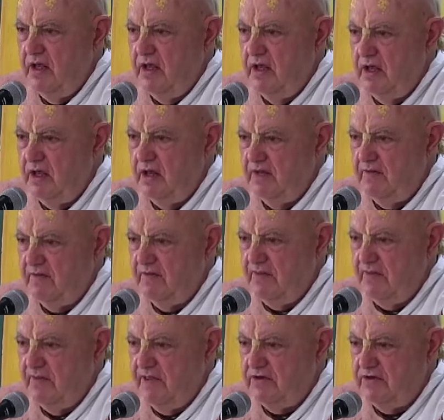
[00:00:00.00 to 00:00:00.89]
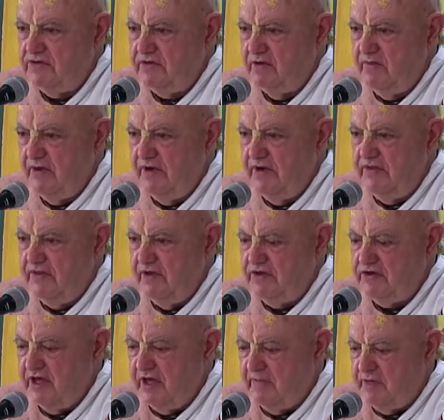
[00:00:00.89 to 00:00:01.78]
Um, and so many
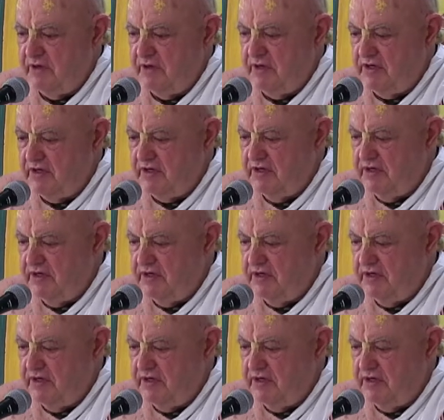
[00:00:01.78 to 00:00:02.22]
things happen